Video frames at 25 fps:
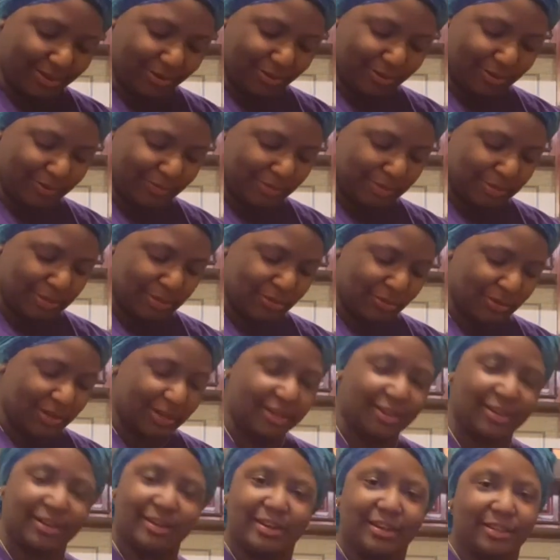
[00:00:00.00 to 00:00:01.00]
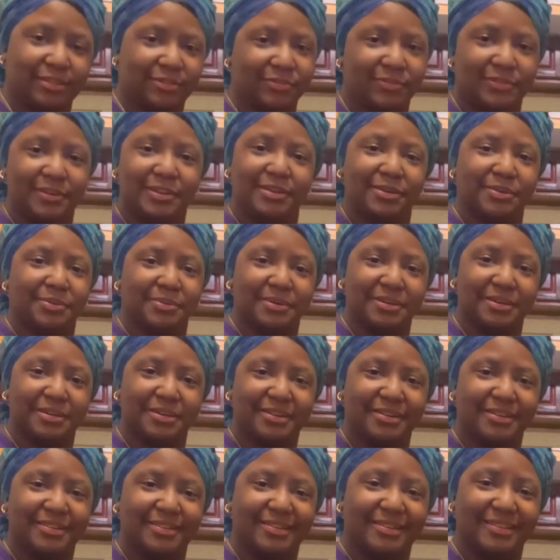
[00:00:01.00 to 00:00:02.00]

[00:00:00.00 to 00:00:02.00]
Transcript: know if I'm gonna do another video with her.